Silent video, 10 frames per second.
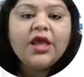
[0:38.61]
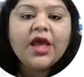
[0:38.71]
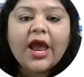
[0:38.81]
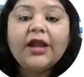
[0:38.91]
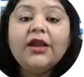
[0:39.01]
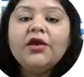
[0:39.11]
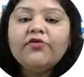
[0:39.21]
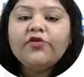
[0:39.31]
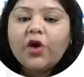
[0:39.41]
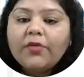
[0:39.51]
and
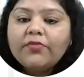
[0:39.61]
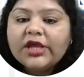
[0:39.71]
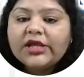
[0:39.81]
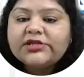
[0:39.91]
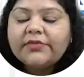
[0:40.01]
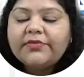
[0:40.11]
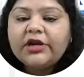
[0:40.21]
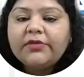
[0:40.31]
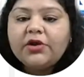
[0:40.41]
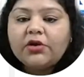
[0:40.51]
from the algebra,
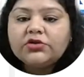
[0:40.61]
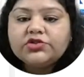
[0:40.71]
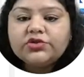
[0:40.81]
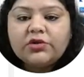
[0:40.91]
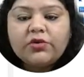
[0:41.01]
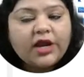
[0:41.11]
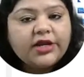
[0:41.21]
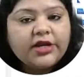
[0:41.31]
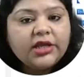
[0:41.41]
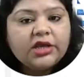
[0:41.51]
it belongs to the
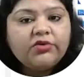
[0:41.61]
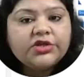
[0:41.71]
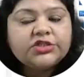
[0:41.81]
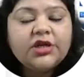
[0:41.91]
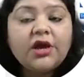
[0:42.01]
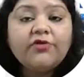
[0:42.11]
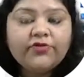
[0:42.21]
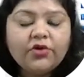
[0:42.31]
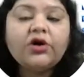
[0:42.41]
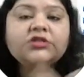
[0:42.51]
quadratic equation.
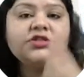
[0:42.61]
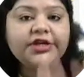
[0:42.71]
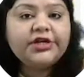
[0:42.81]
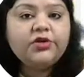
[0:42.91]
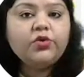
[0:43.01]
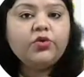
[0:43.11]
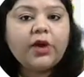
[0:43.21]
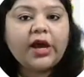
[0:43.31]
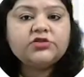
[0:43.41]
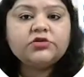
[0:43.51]
Of course, it do.
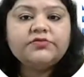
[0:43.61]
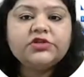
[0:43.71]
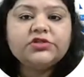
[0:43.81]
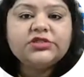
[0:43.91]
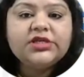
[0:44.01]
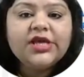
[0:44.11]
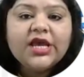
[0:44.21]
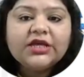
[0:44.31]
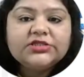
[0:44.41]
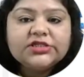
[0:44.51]
Why so? Because see,
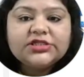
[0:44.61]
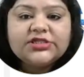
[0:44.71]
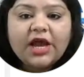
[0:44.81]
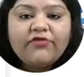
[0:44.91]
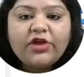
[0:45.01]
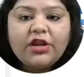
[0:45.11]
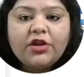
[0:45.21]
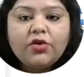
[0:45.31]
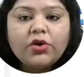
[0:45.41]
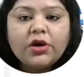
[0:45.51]
just have a
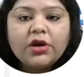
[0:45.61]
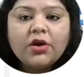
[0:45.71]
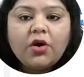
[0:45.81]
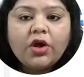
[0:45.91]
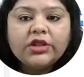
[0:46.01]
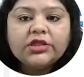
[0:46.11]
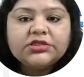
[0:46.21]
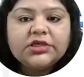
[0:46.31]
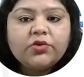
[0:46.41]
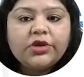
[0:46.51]
look on
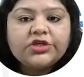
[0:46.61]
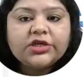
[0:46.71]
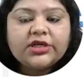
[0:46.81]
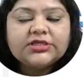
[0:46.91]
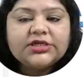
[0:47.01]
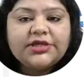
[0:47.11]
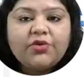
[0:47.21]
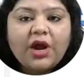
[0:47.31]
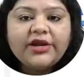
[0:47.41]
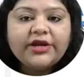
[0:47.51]
this equation. Is it a
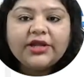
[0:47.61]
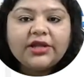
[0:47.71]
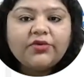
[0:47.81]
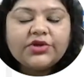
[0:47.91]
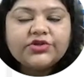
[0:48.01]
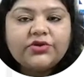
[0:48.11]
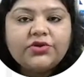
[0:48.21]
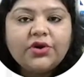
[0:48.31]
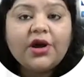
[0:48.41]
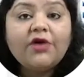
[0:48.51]
quadratic equation or
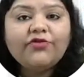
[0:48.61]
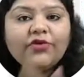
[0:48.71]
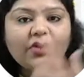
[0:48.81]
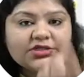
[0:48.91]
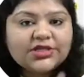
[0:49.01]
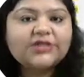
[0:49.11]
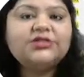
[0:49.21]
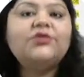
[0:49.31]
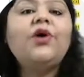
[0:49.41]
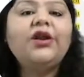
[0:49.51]
not? Of course,
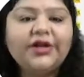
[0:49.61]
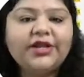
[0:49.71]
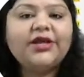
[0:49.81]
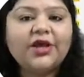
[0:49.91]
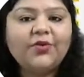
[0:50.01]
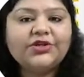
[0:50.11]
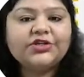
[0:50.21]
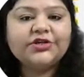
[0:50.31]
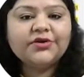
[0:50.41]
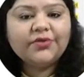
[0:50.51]
that's a quadratic
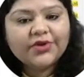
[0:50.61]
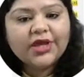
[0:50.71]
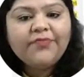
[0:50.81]
equation. Okay,